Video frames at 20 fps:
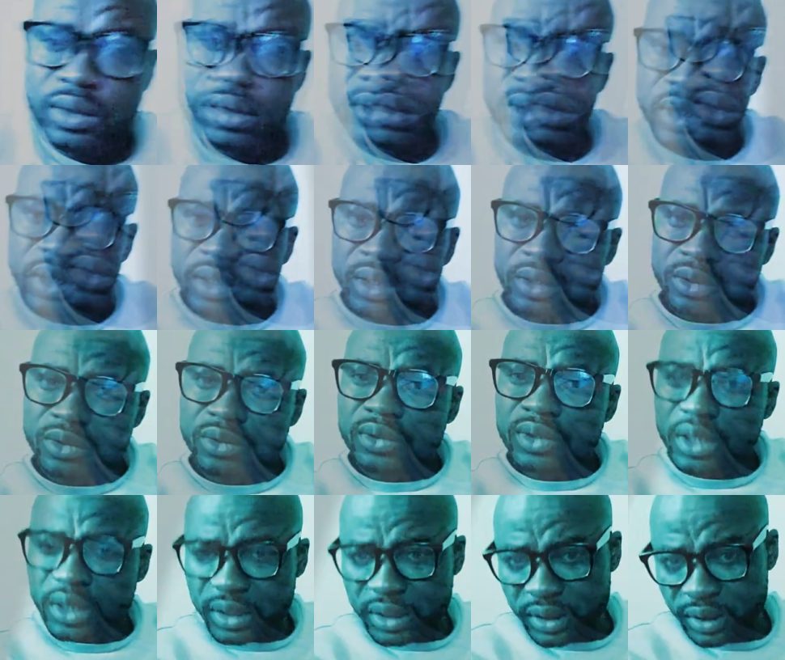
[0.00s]
that
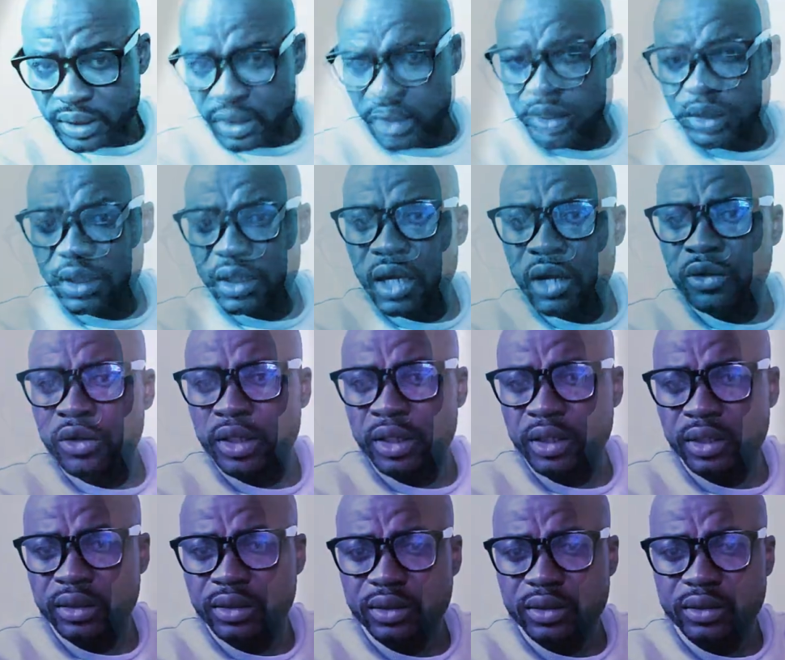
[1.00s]
extending our
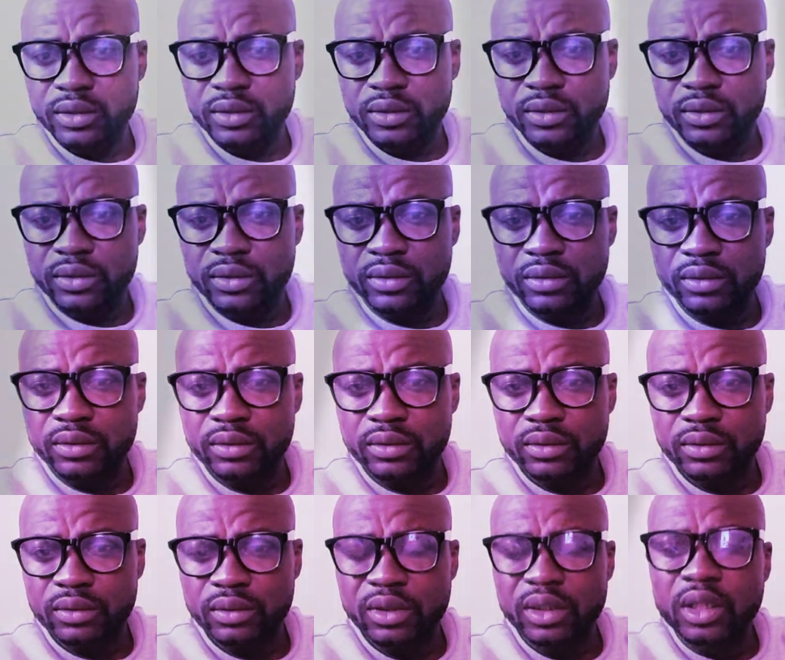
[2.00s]
hands.
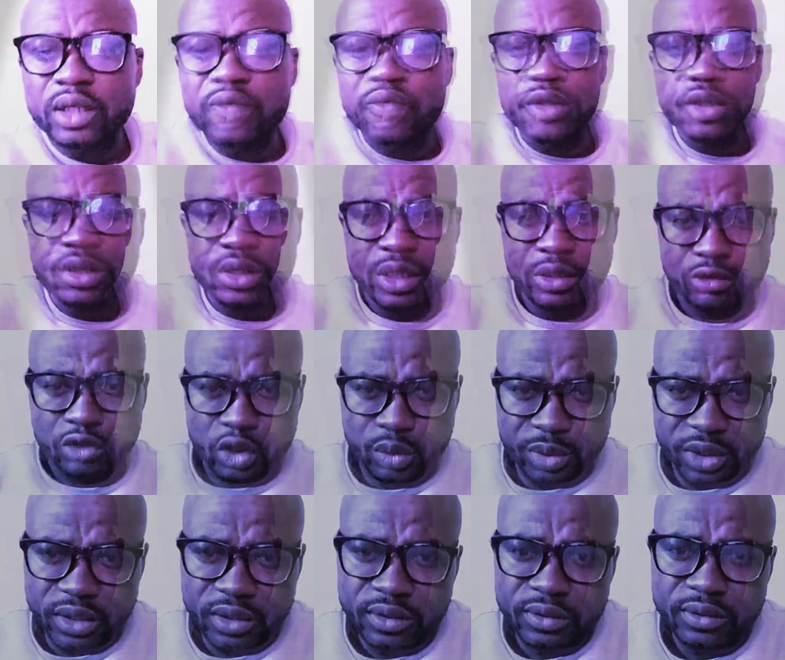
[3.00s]
Give us that respect.